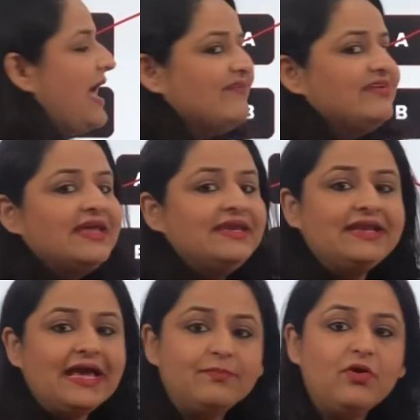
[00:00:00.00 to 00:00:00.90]
having any
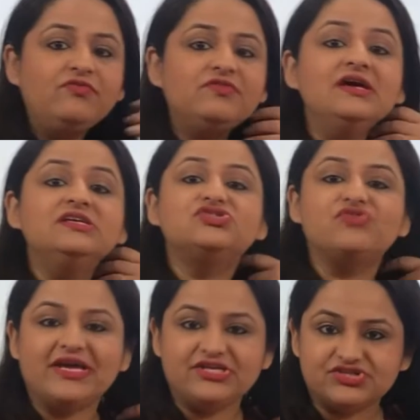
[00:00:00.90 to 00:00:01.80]
type of
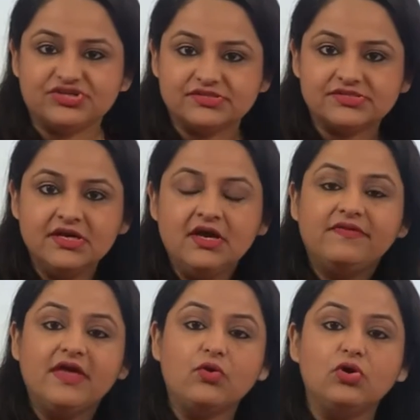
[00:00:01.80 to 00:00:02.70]
striations.
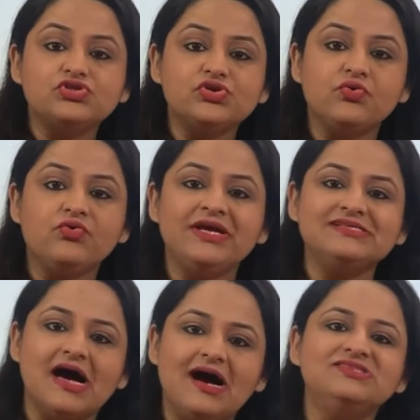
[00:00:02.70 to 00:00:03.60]
They are also known
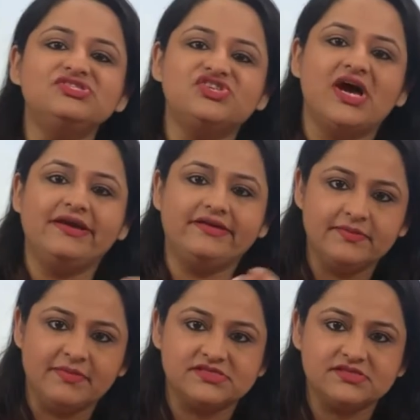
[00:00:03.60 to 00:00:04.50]
as
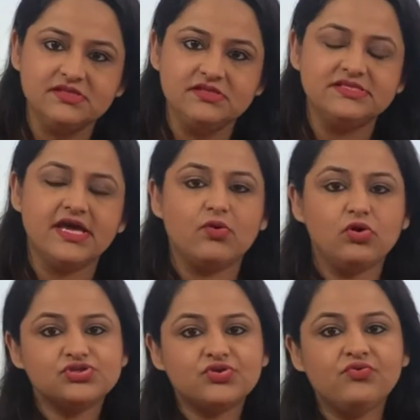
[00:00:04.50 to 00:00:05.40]
unstriated muscles. They are
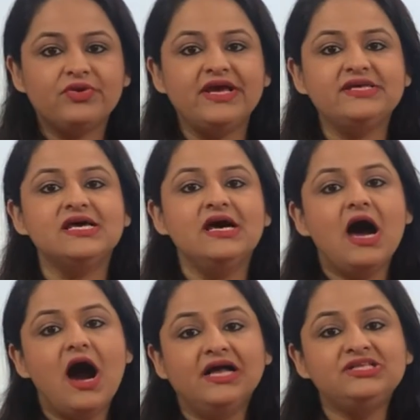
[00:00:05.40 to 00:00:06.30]
also known as
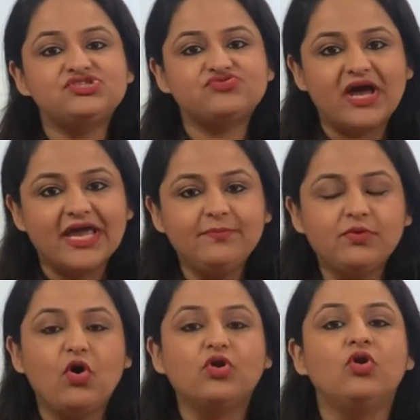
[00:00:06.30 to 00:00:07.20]
unstriped
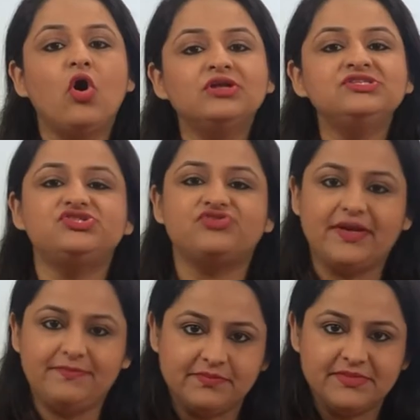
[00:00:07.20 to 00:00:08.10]
or
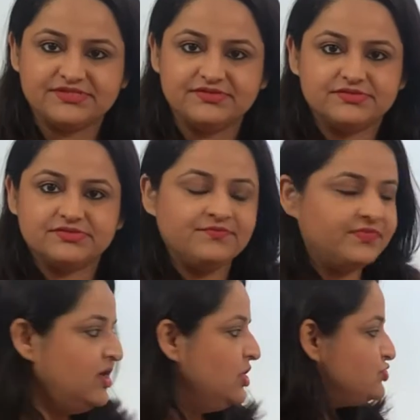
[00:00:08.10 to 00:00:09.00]
non-striped muscles.
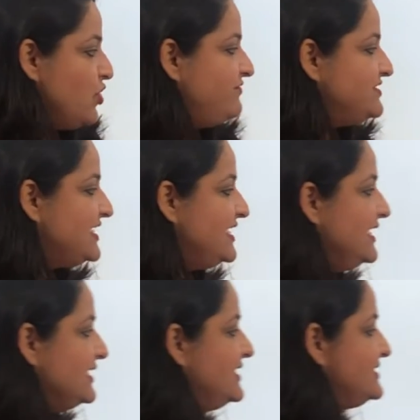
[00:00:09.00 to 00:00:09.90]
So obviously
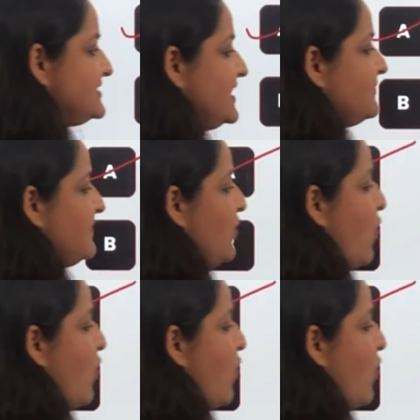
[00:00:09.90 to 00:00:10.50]
this statement